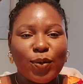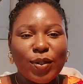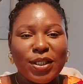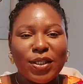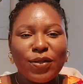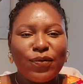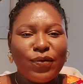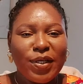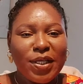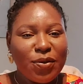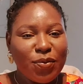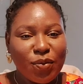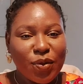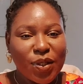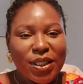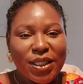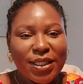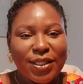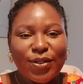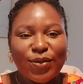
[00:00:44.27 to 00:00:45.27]
Was it really
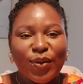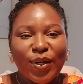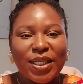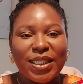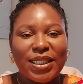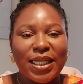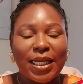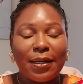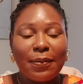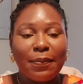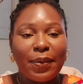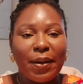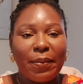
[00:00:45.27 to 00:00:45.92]
worth it to attend